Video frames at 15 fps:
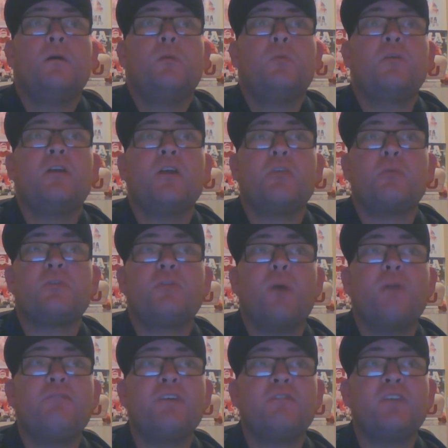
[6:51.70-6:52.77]
because with
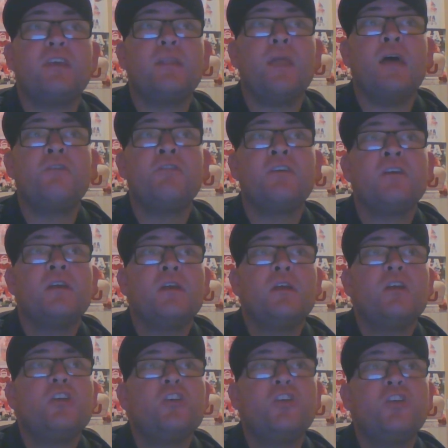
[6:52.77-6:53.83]
12-15 left,
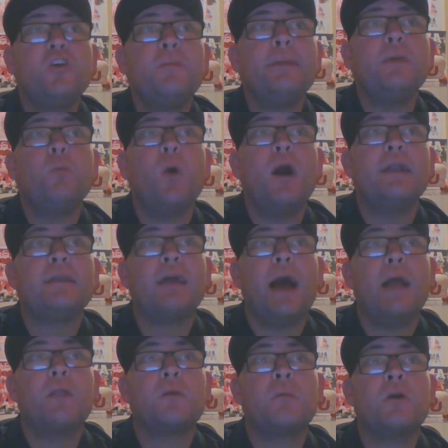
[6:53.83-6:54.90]
QB1
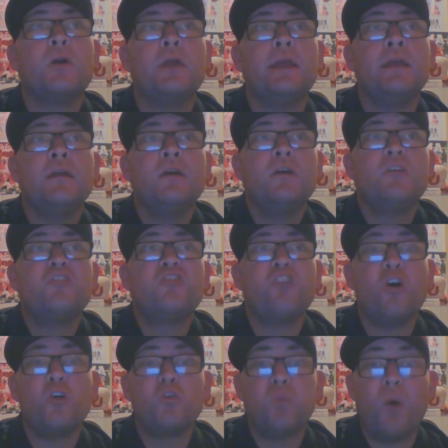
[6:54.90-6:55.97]
Kyler Murray
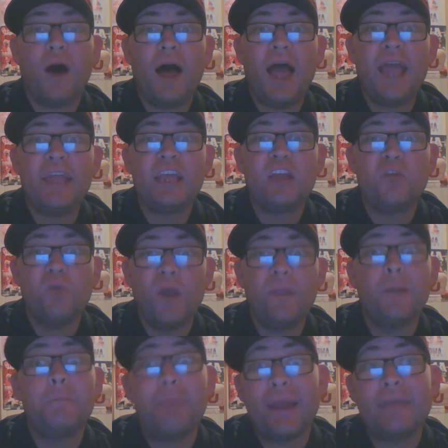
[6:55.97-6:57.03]
shows why he can run
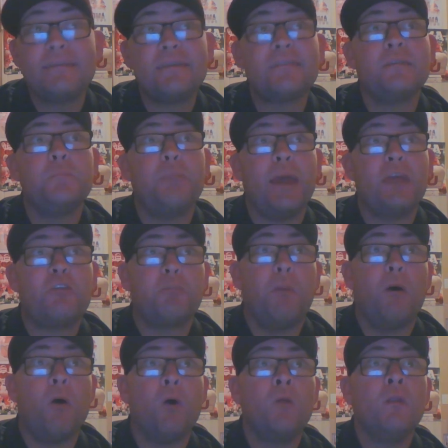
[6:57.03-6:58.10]
the bases in
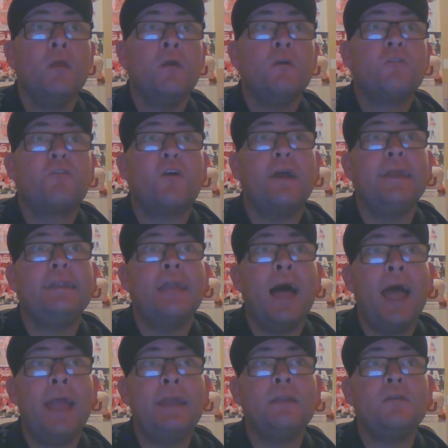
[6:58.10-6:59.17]
baseball for a
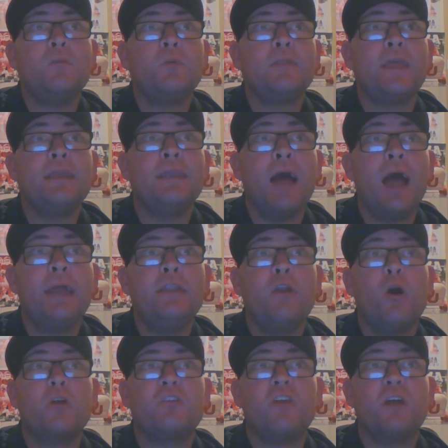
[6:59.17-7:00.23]
nine with a
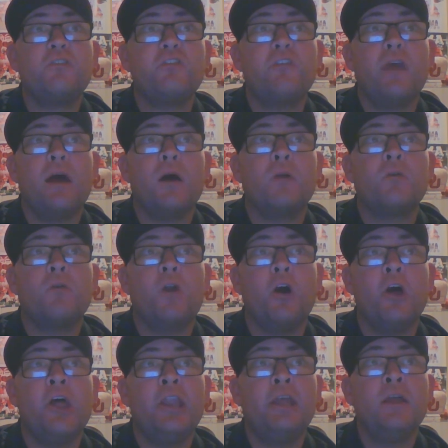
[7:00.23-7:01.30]
nine-yard touchdown
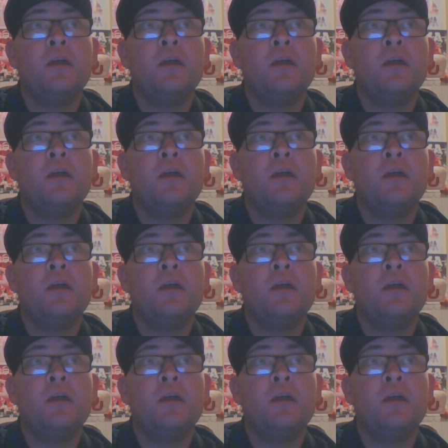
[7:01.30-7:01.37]
run